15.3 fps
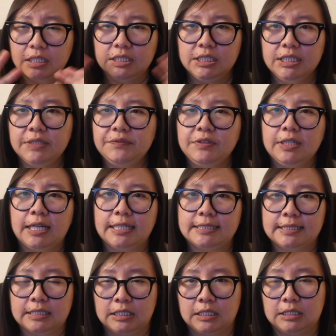to give you
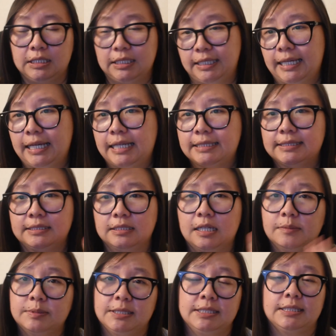guys the cast
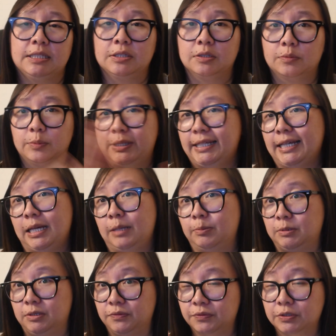synopsis and the recap
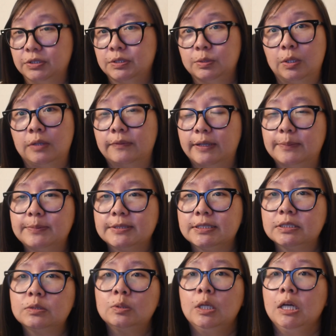of the first 12
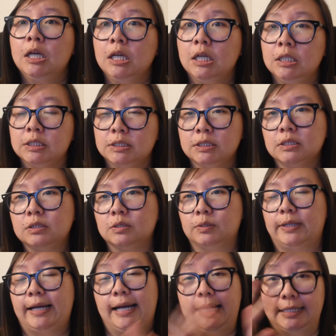episodes.
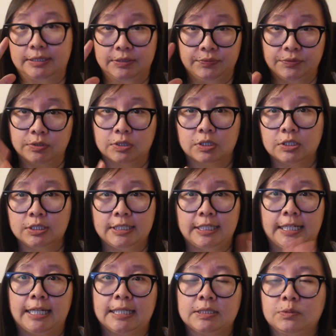So, as for our
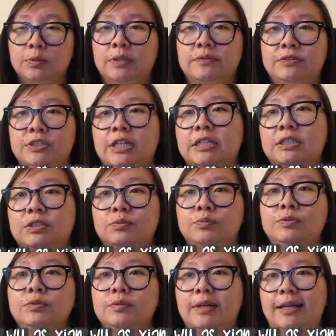cast, we have Janice
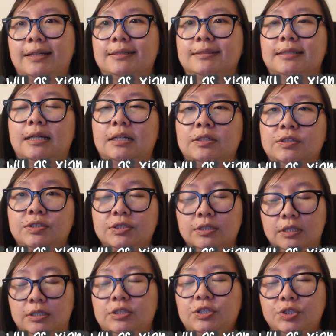Wu as
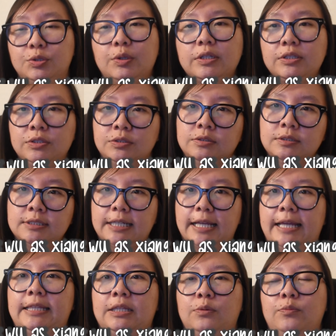Xuan Yun,
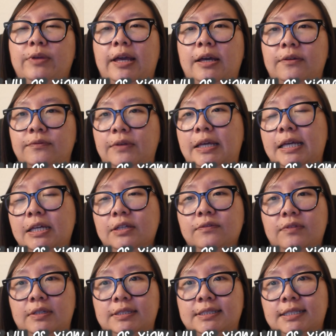and then we have
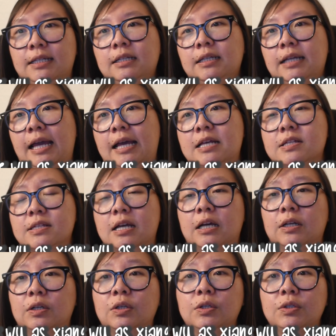Vin Sheng as
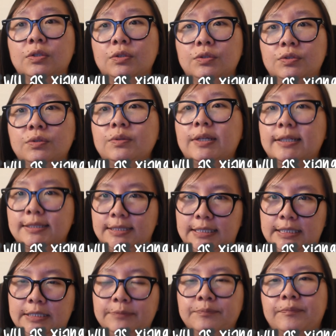Xu
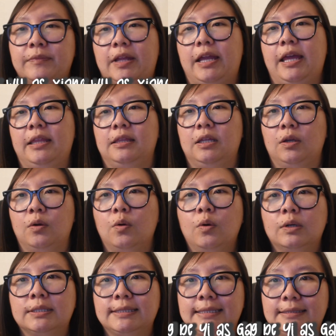Yangxin, and then
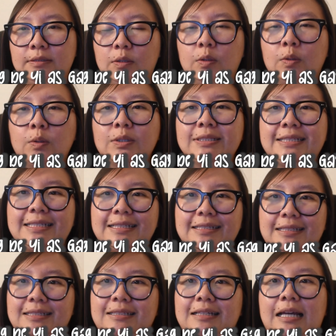Huan
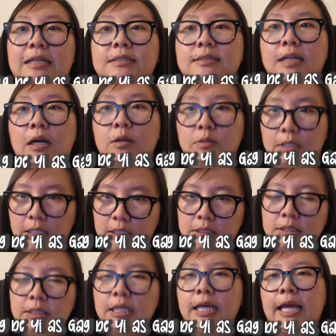Diying as Gao
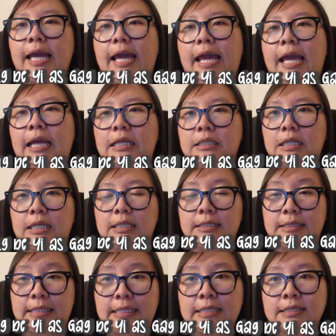Leng,
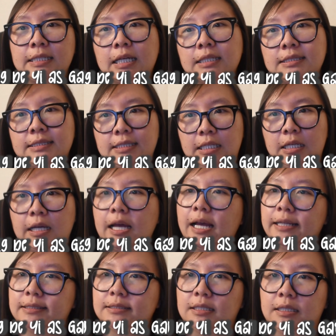and Nita Xian
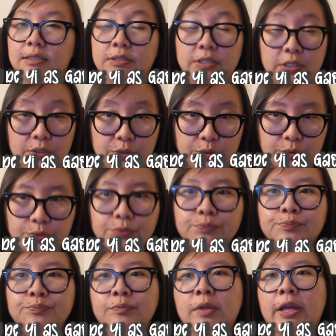as Chen Shu,
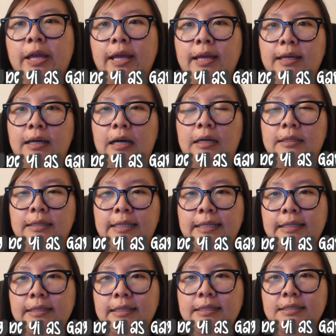
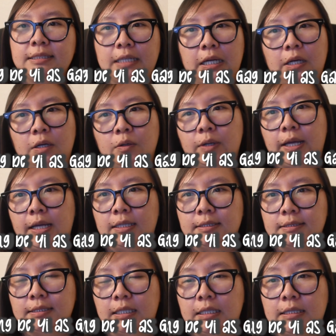Li Yixiao
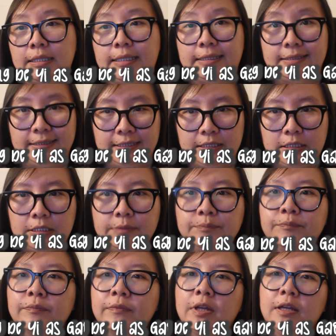as Lin Qing,
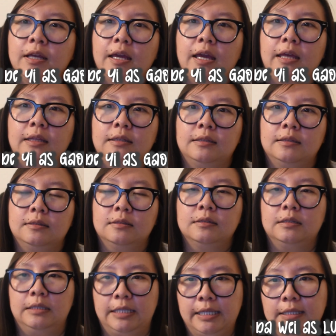and
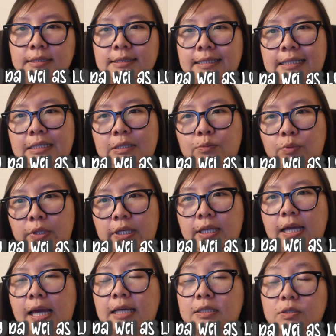Lian Di
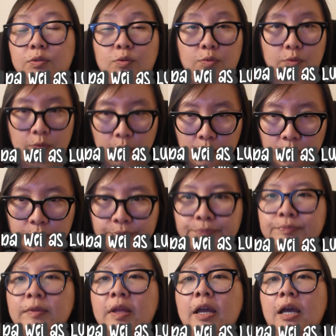Wei as Lu Dong,
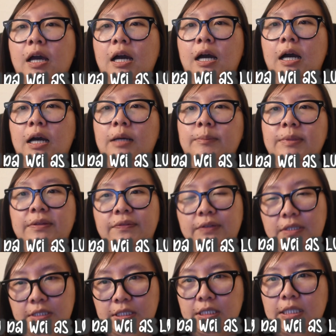Mi Fi
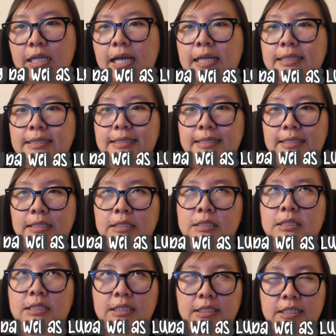Shi as
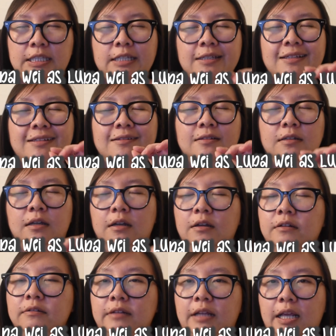Ying,
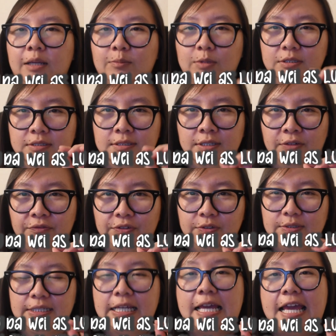her name is
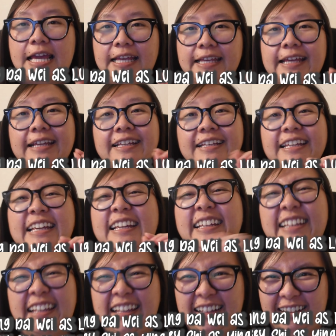confusing. Ying
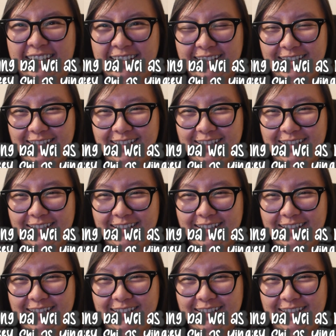Ying Ying.